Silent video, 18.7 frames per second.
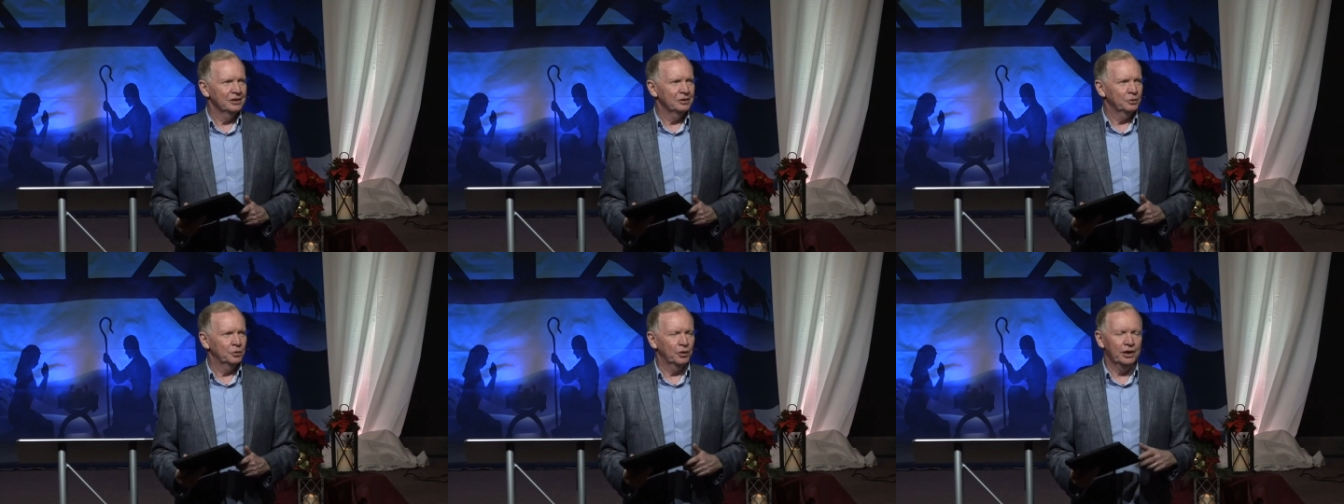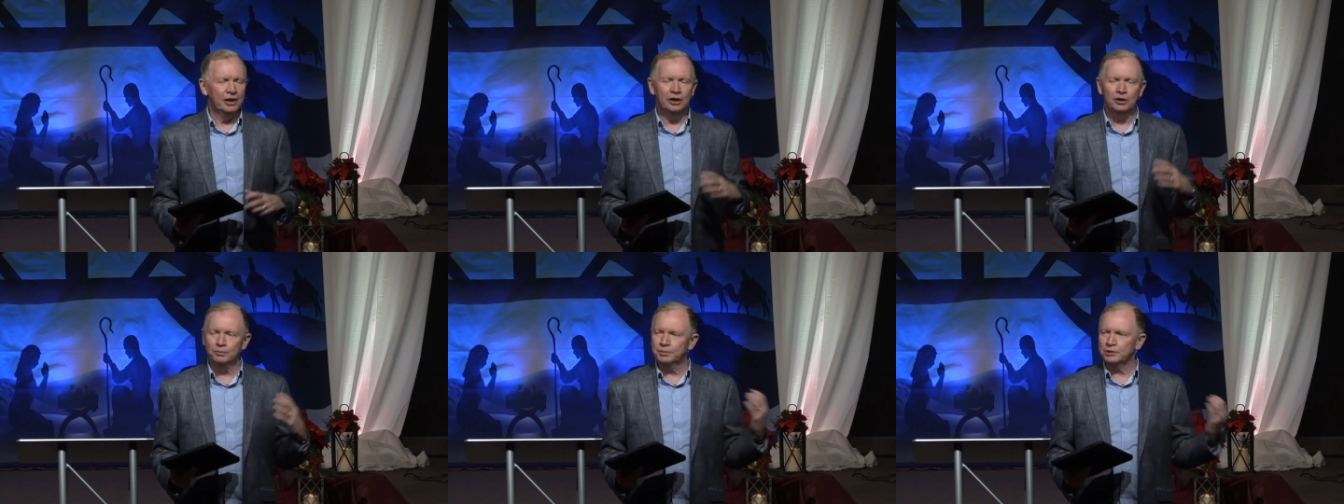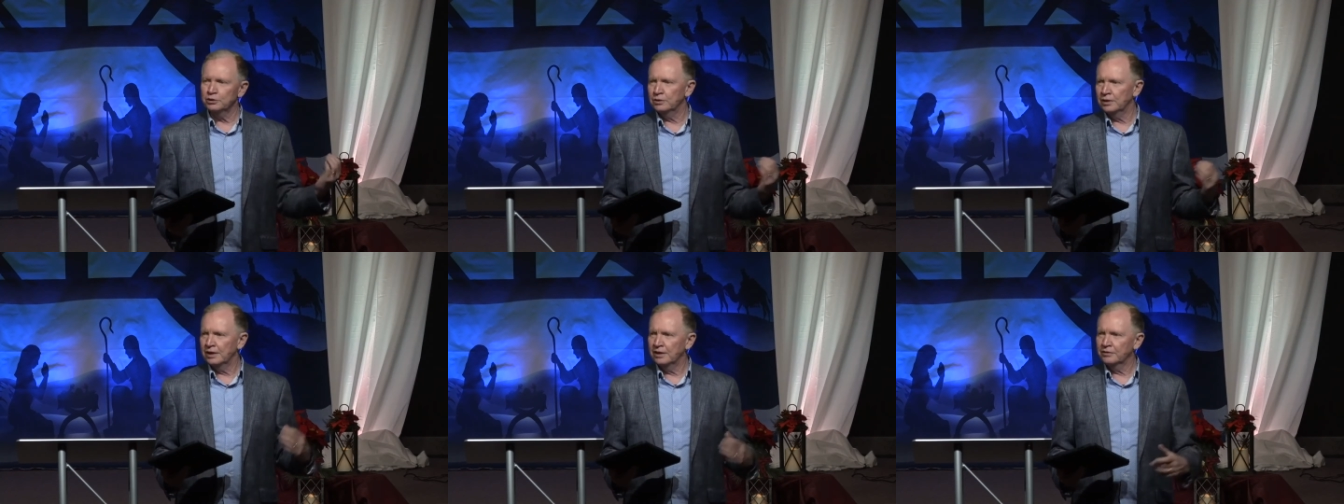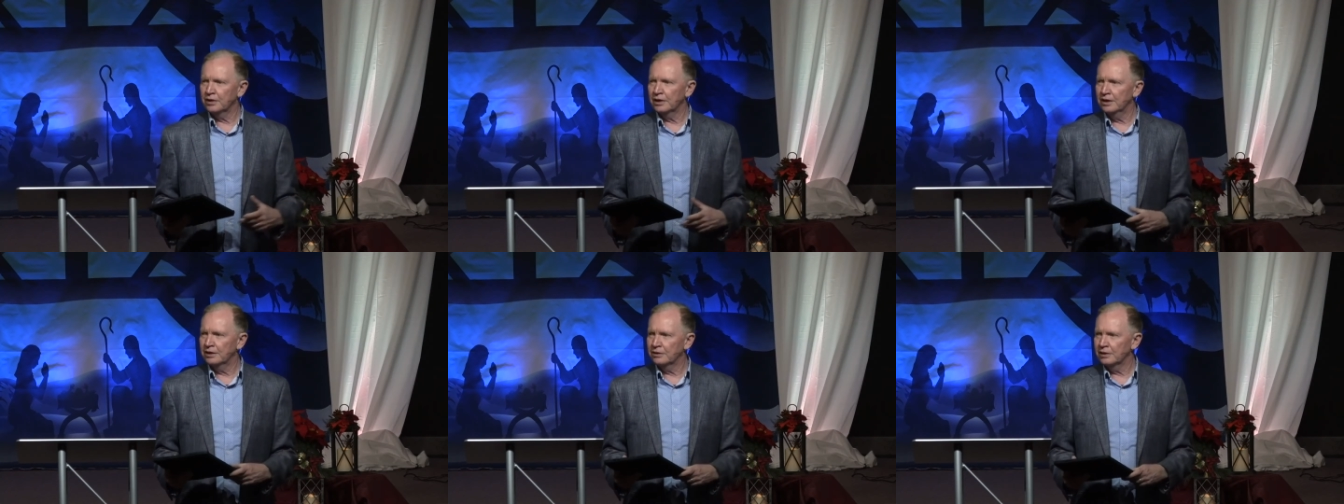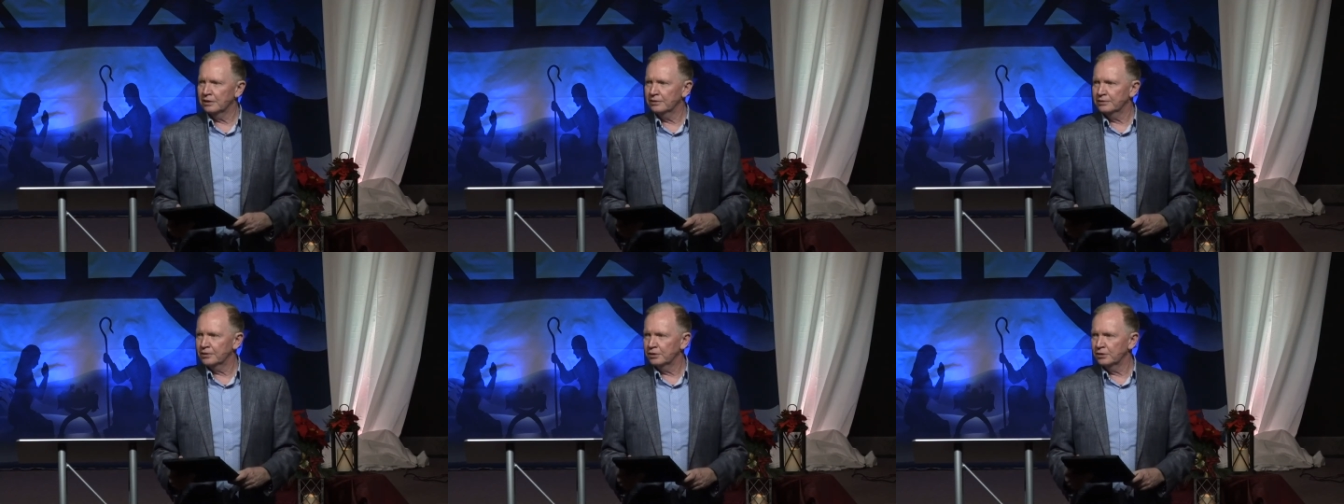will help you in every
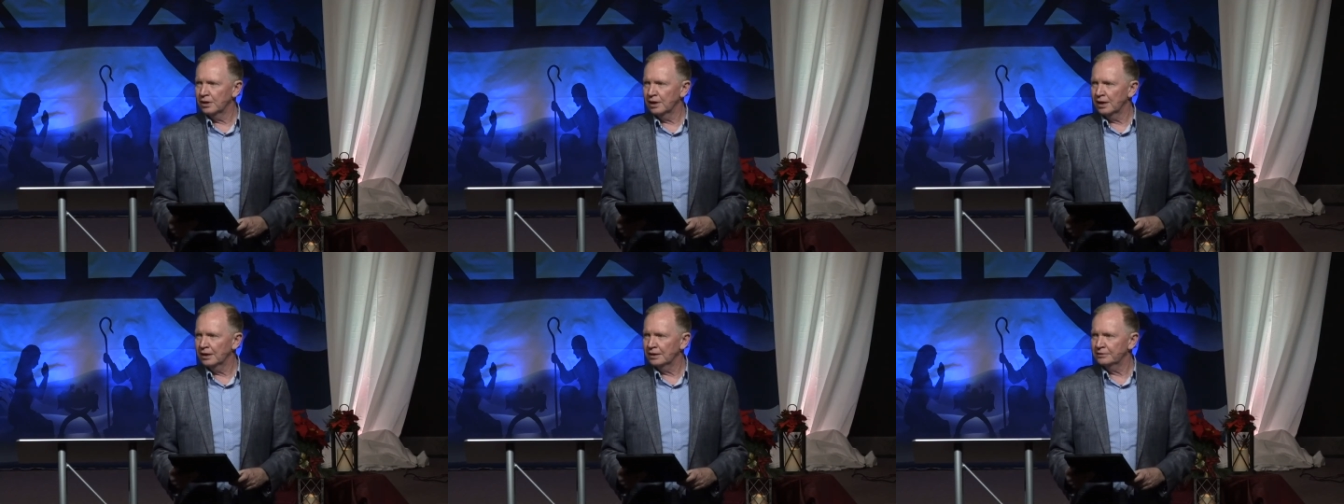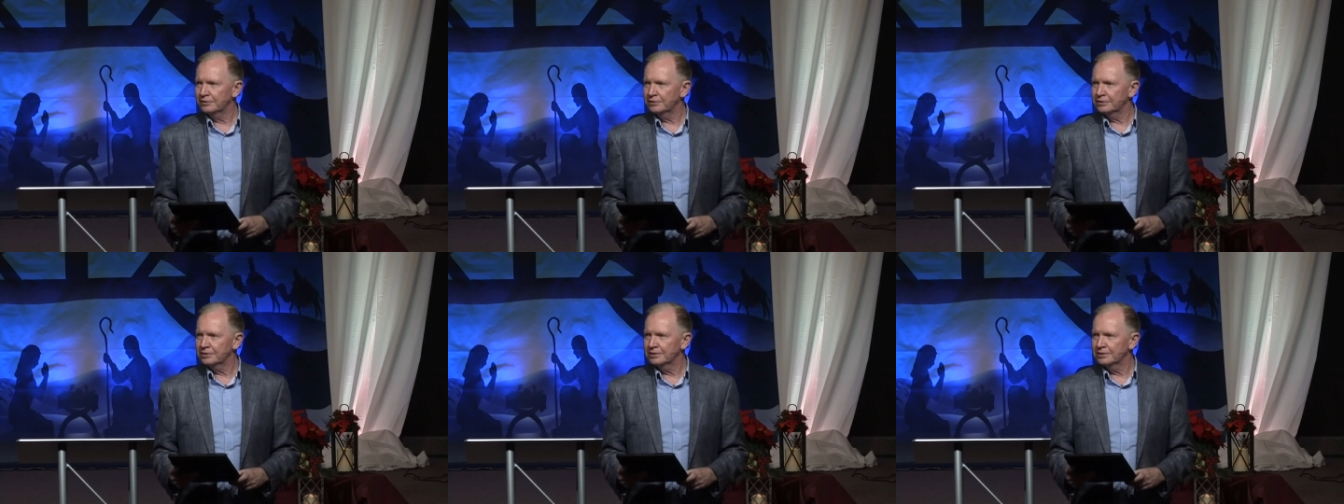area of your life.